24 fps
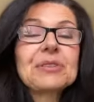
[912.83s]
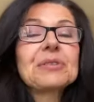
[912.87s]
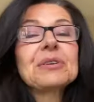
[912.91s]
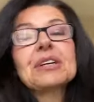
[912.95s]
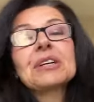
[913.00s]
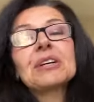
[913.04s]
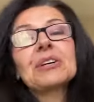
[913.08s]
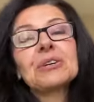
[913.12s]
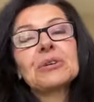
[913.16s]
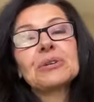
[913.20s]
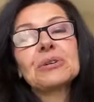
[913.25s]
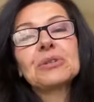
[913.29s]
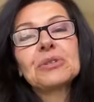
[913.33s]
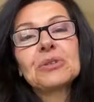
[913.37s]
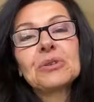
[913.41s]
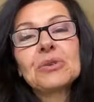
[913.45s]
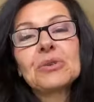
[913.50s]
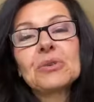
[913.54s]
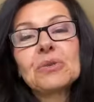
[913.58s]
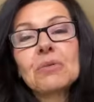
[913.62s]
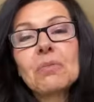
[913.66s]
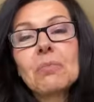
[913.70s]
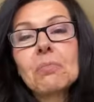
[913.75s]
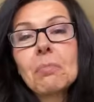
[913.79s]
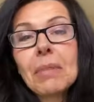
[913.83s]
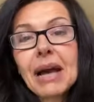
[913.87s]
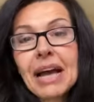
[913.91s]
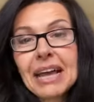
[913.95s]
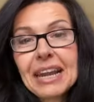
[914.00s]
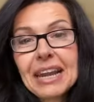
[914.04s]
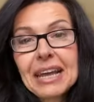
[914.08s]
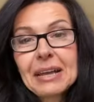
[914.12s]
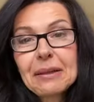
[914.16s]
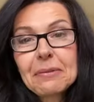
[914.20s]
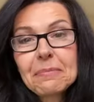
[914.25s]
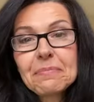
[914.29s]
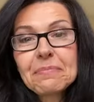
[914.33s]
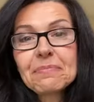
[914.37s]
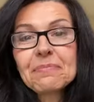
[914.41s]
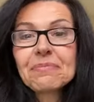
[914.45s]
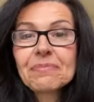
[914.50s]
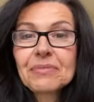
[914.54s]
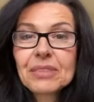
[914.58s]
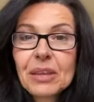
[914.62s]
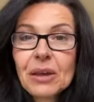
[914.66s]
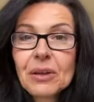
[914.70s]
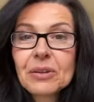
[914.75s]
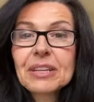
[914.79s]
you can go to
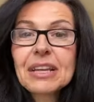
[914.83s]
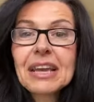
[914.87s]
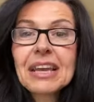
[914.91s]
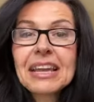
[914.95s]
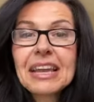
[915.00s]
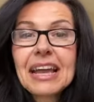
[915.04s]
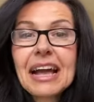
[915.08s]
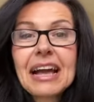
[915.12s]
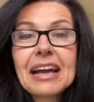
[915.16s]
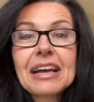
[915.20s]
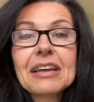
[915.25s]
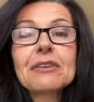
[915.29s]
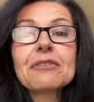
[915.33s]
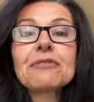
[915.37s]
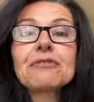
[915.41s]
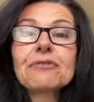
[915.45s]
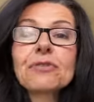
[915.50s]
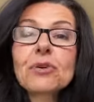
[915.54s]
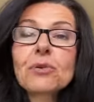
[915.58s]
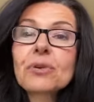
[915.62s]
mana.ai